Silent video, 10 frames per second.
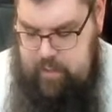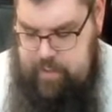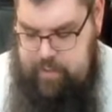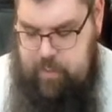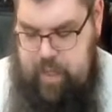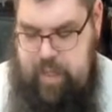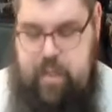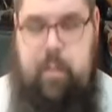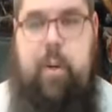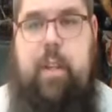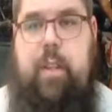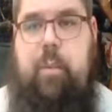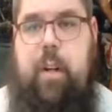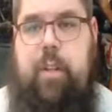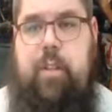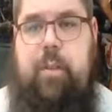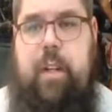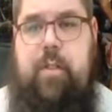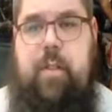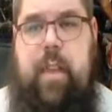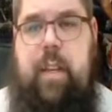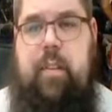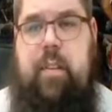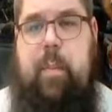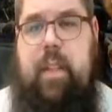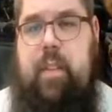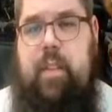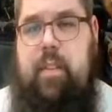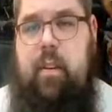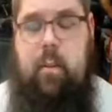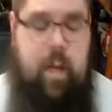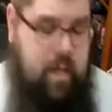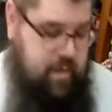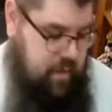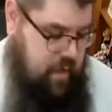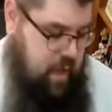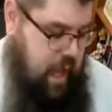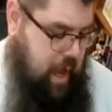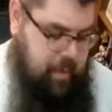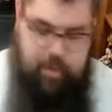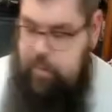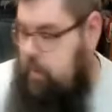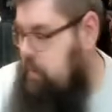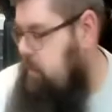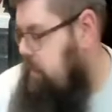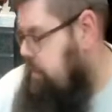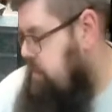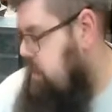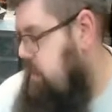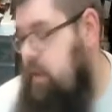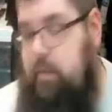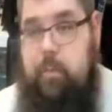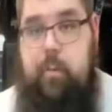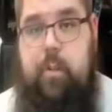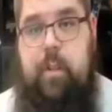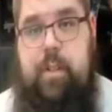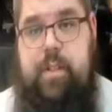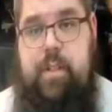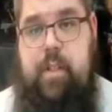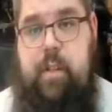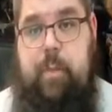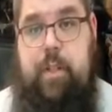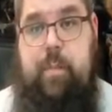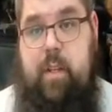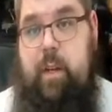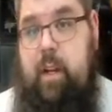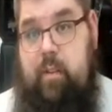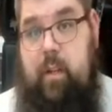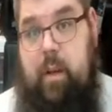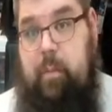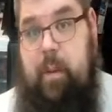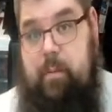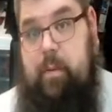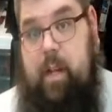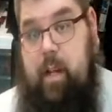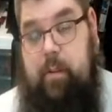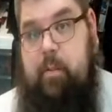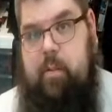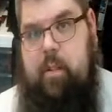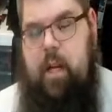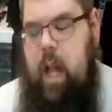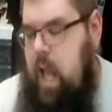just why did they put in the one or two extra things to make this a starter box? I mean, throw in one of those clear rulers, which by the way are like my favorite kind of ruler.